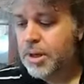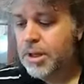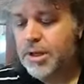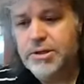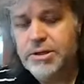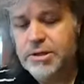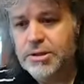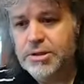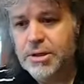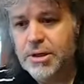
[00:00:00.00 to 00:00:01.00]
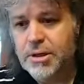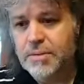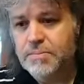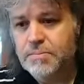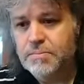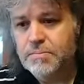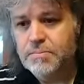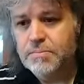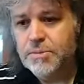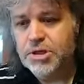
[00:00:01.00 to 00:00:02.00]
Is it a
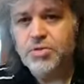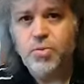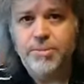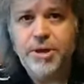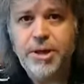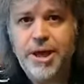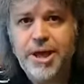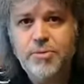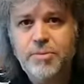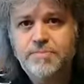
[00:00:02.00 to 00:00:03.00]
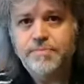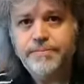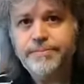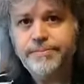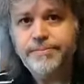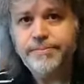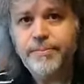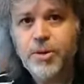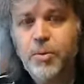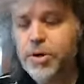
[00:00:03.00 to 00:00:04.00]
swimming animal?
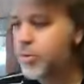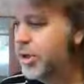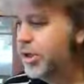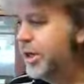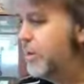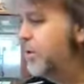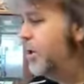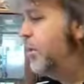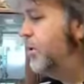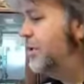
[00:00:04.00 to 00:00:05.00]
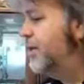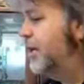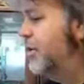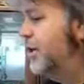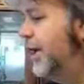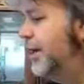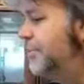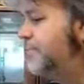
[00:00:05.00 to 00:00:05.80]
We don't really know. No. Let's take a look at it.